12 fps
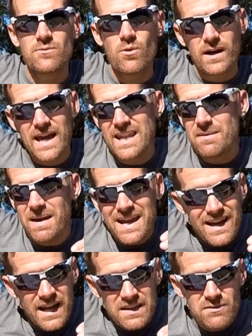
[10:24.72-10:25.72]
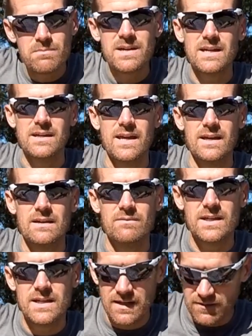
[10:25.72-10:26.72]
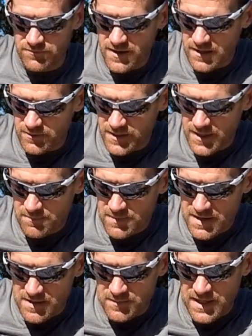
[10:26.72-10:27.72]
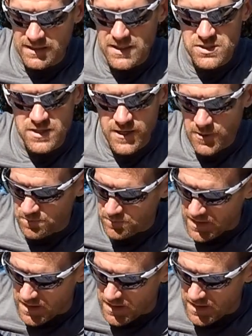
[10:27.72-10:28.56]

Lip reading: this fork, and it may not even be a negative. Again, I'll follow it up and let you know.